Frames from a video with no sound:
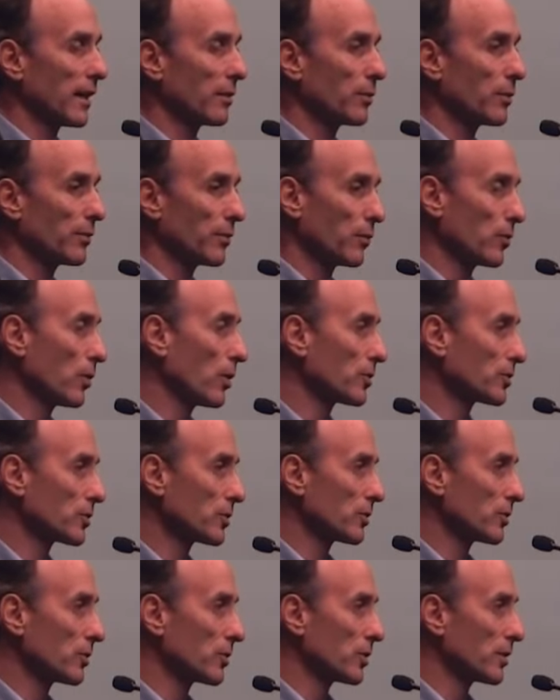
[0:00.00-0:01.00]
And we've
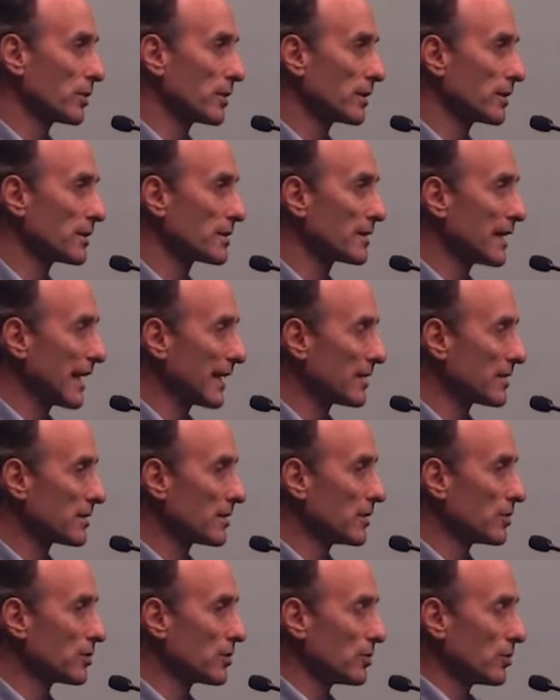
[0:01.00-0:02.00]
also learned that the
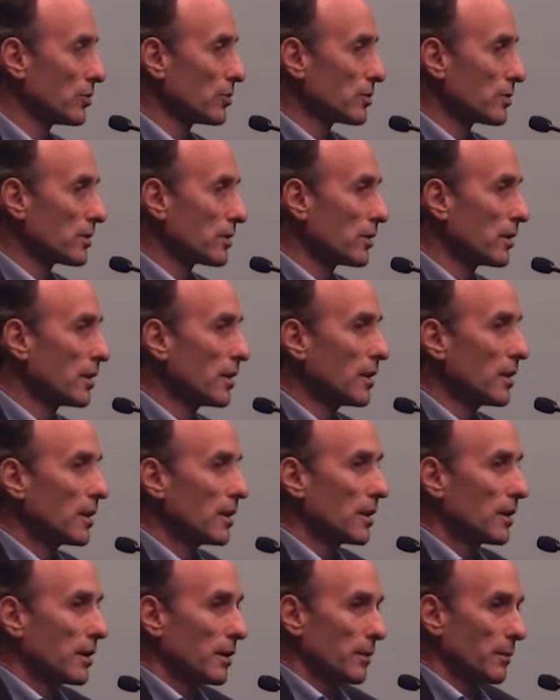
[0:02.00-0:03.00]
statistician used to
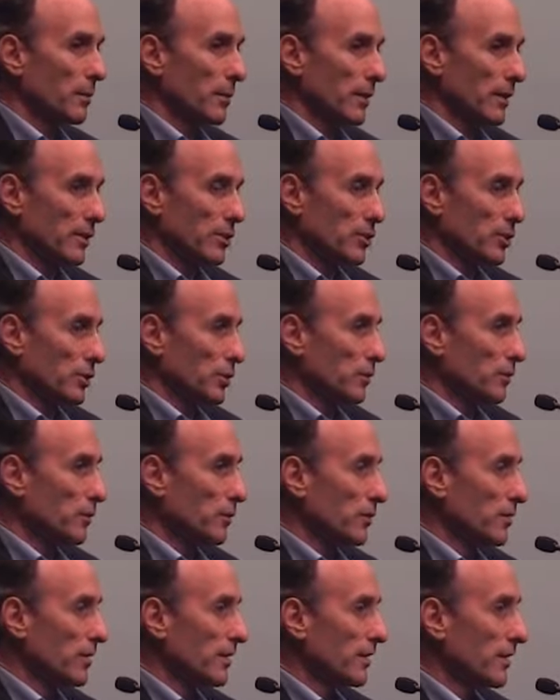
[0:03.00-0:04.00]
be a shill
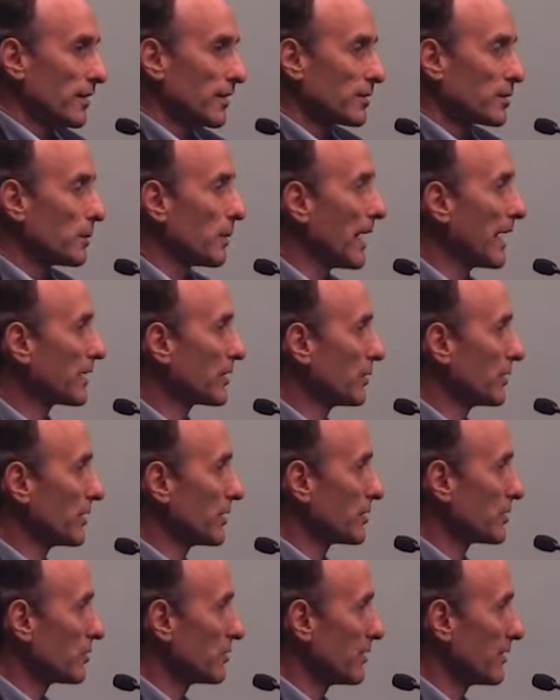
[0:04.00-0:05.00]
for the uh, tobacco
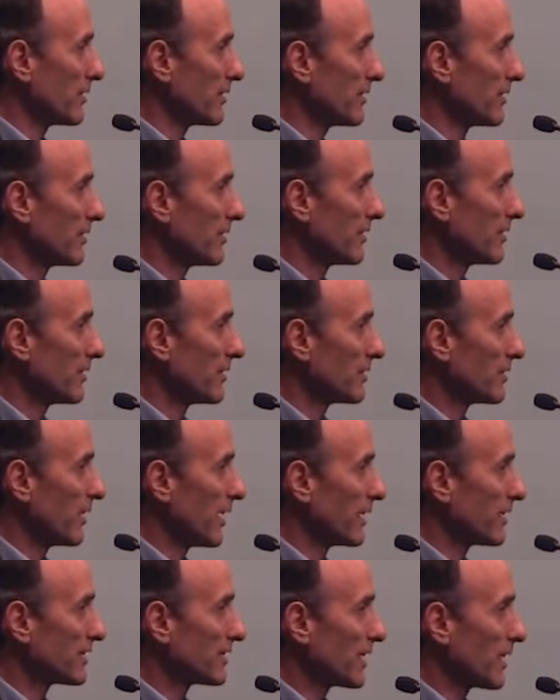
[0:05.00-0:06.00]
industry,
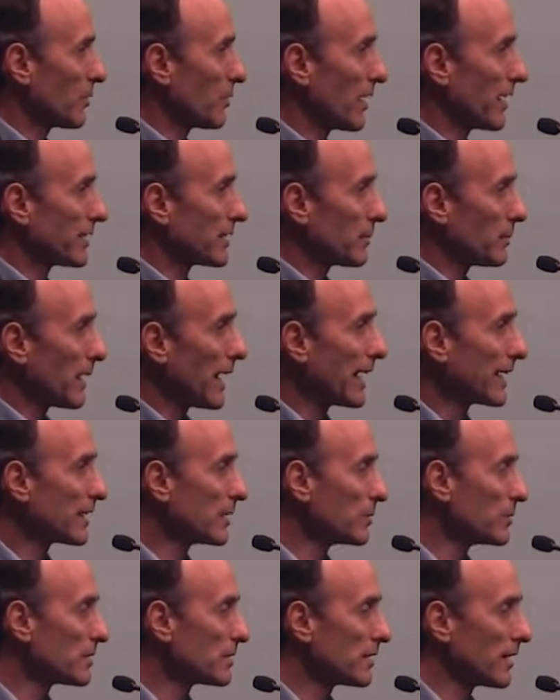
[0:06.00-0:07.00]
trying to say why
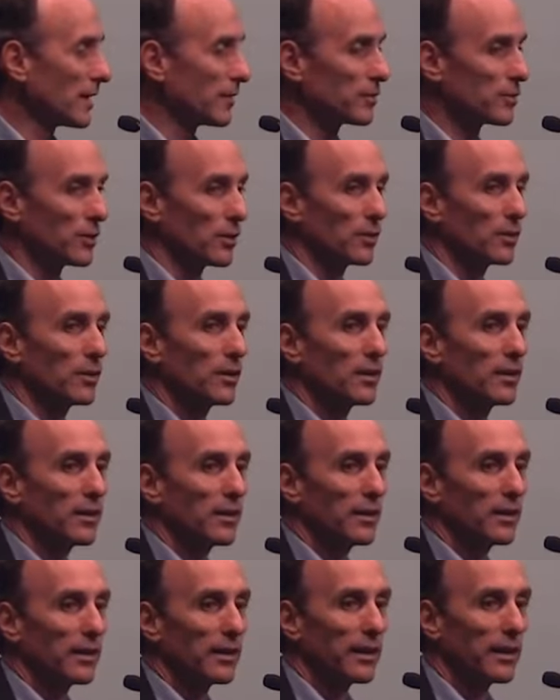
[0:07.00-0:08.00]
tobacco is safe. So
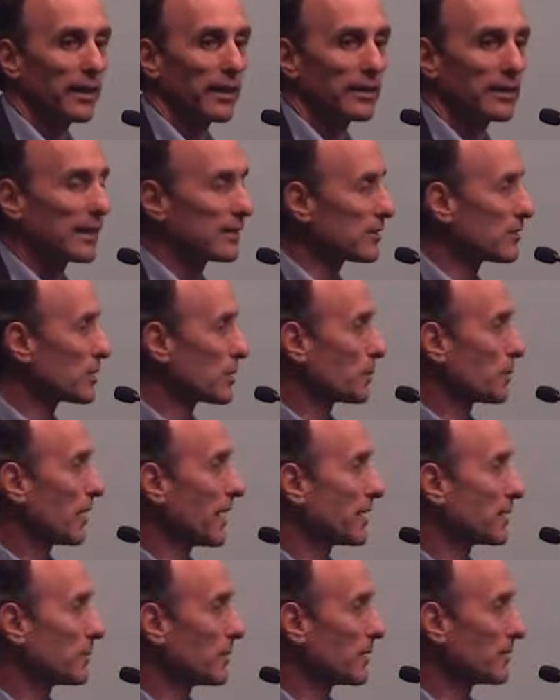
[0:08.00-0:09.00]
it doesn't
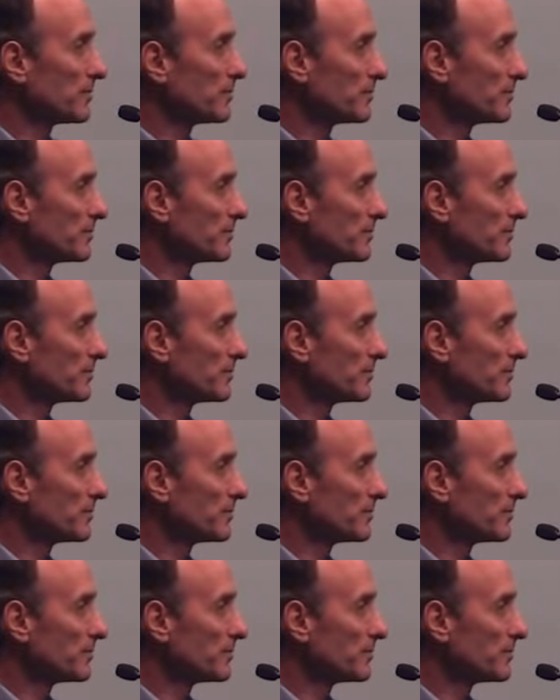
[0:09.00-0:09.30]
surprise me.